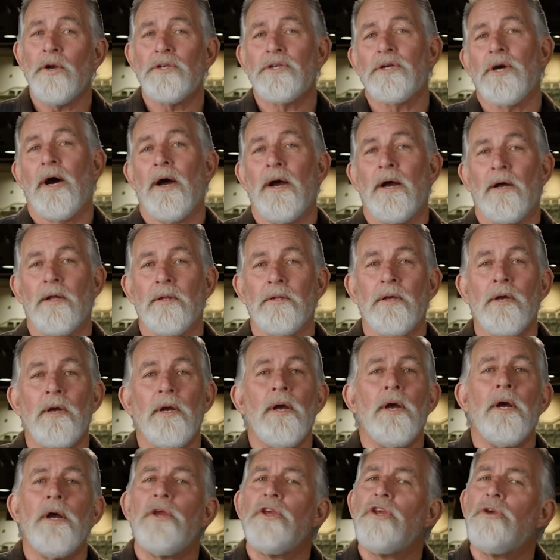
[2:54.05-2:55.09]
child,
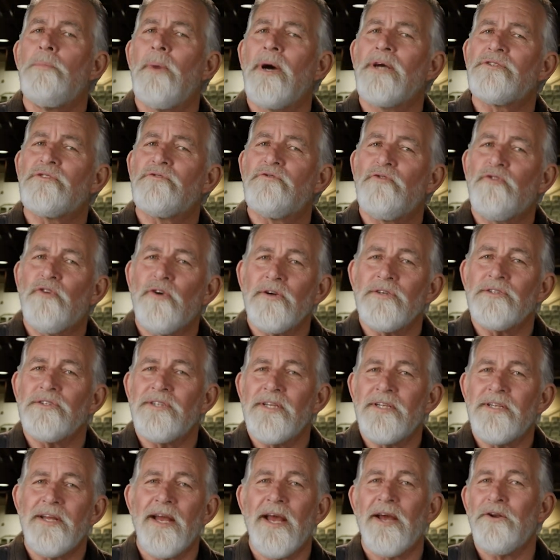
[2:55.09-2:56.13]
you must first
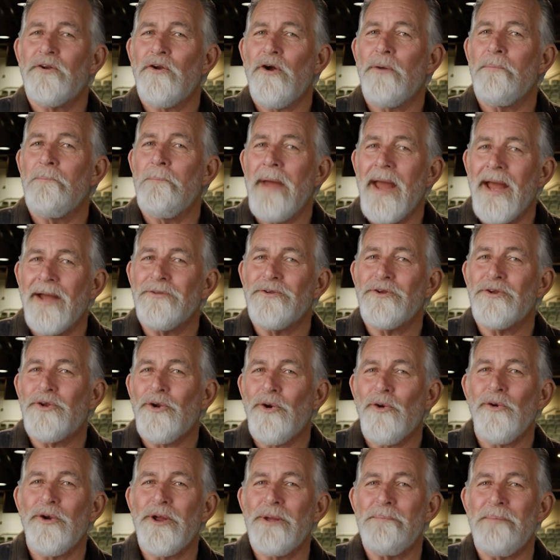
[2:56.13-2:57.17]
attend our
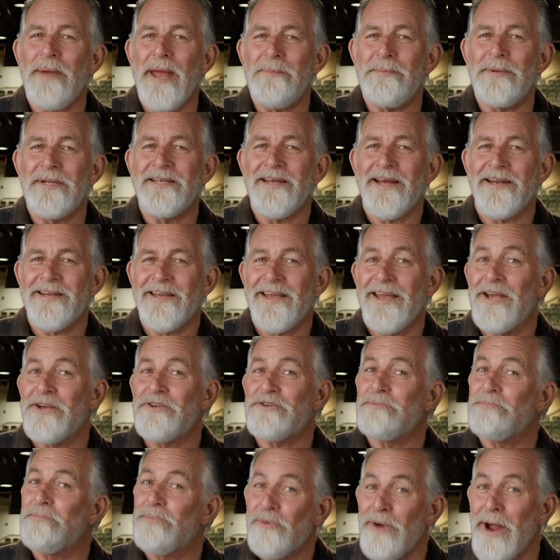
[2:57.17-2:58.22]
mandatory baby
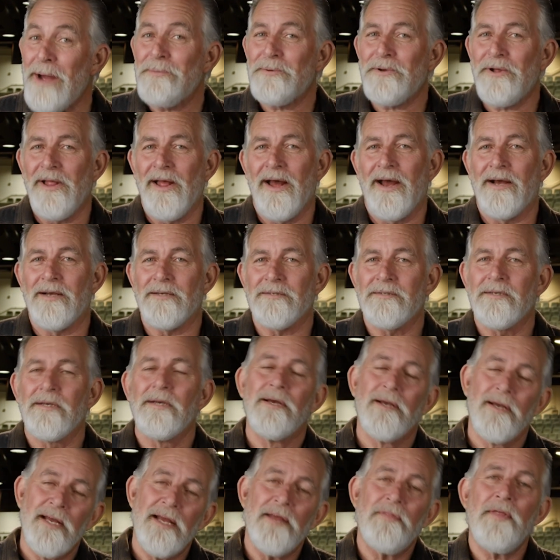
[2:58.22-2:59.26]
dedication prep class.
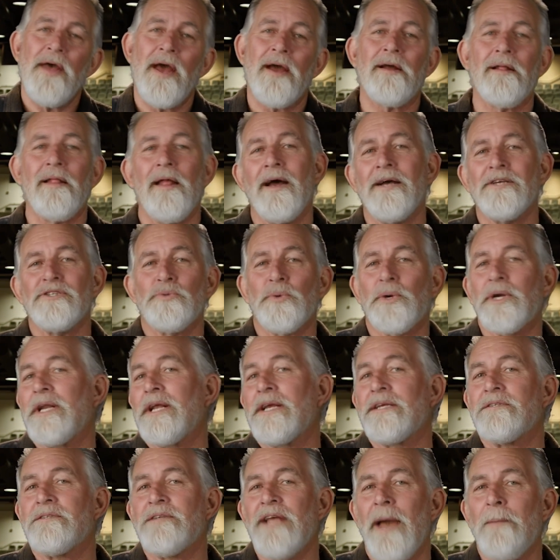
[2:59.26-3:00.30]
In that class, we're going to
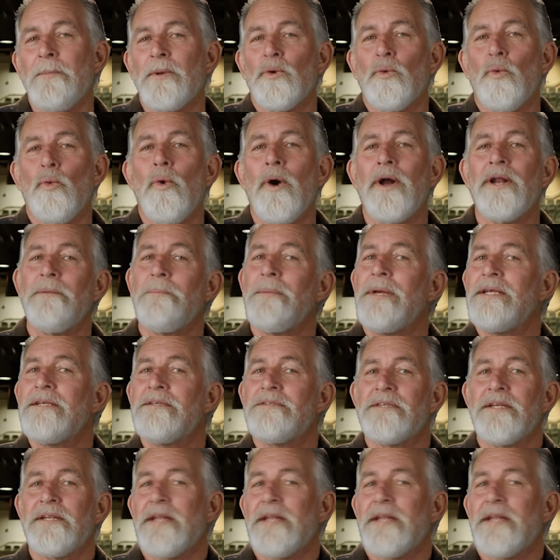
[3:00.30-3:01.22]
examine what it means to